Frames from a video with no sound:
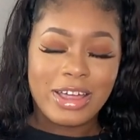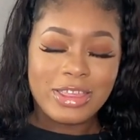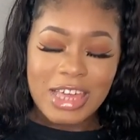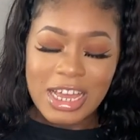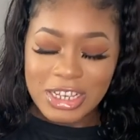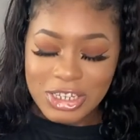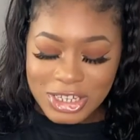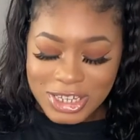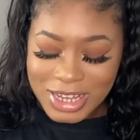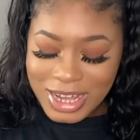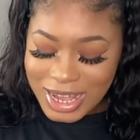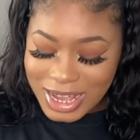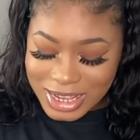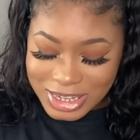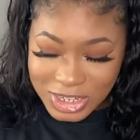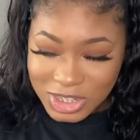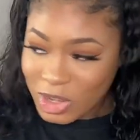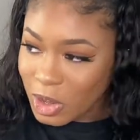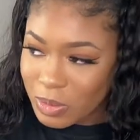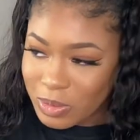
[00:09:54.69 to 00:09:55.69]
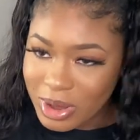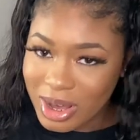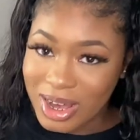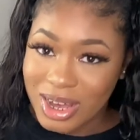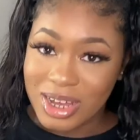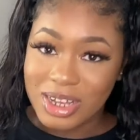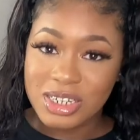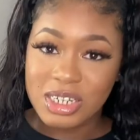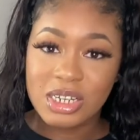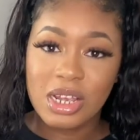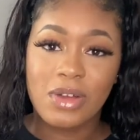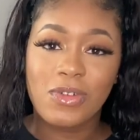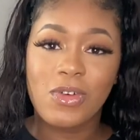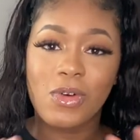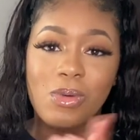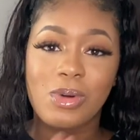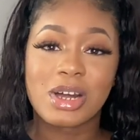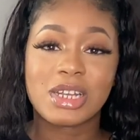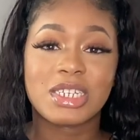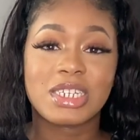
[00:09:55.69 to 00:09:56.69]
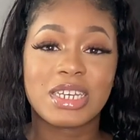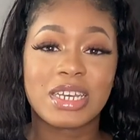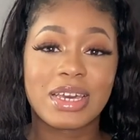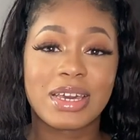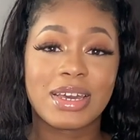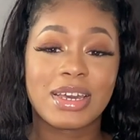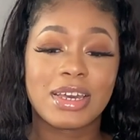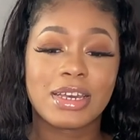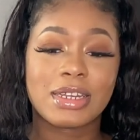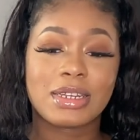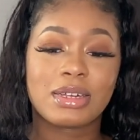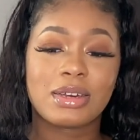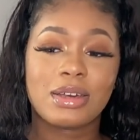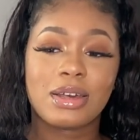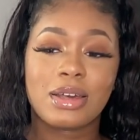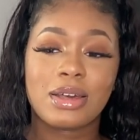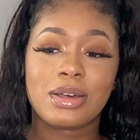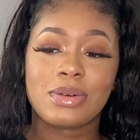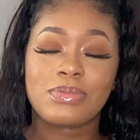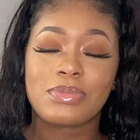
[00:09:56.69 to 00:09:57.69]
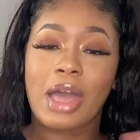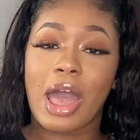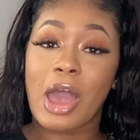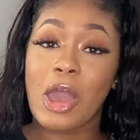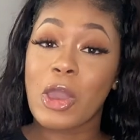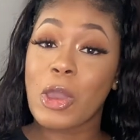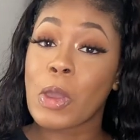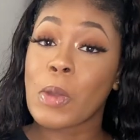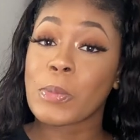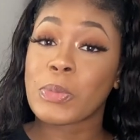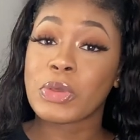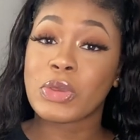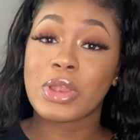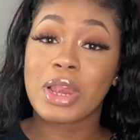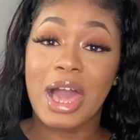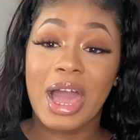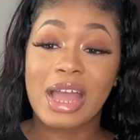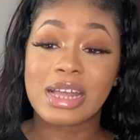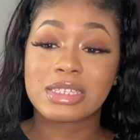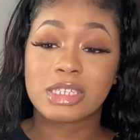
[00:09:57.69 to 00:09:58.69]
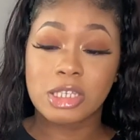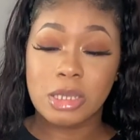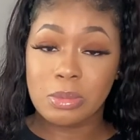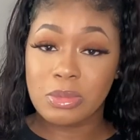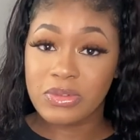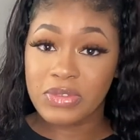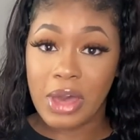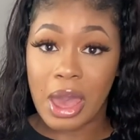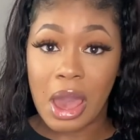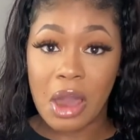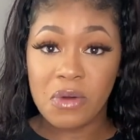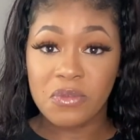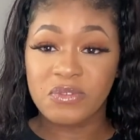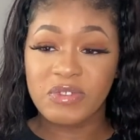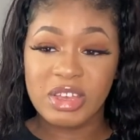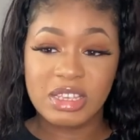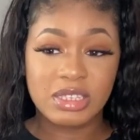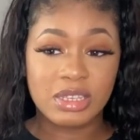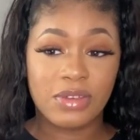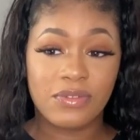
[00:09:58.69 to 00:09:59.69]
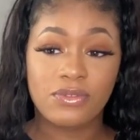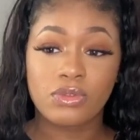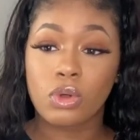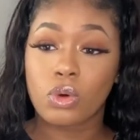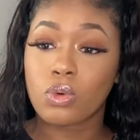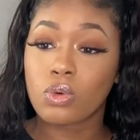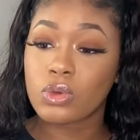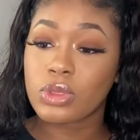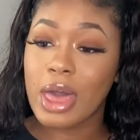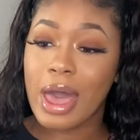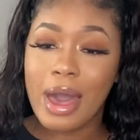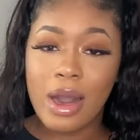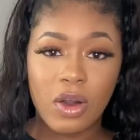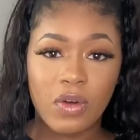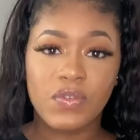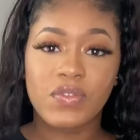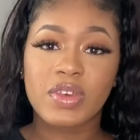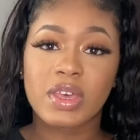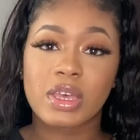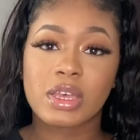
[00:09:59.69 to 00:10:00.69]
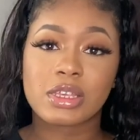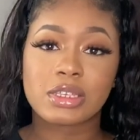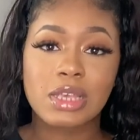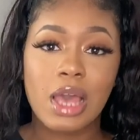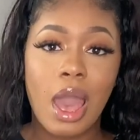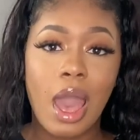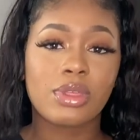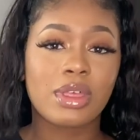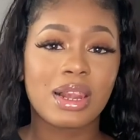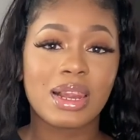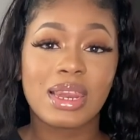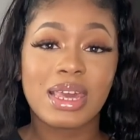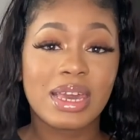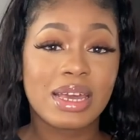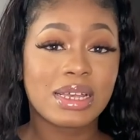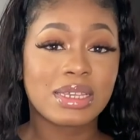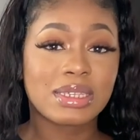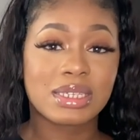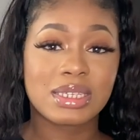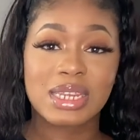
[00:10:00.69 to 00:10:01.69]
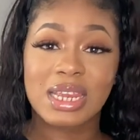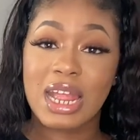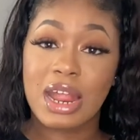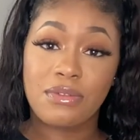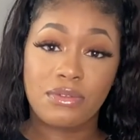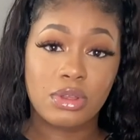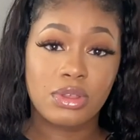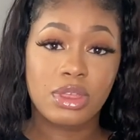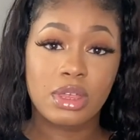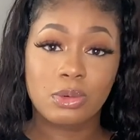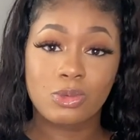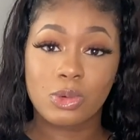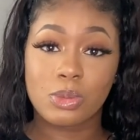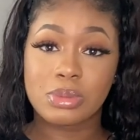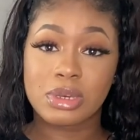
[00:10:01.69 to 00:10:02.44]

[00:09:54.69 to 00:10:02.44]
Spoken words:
Thank you guys so much for watching. I hope you liked some of the outfits, if not all the outfits. All the links and everything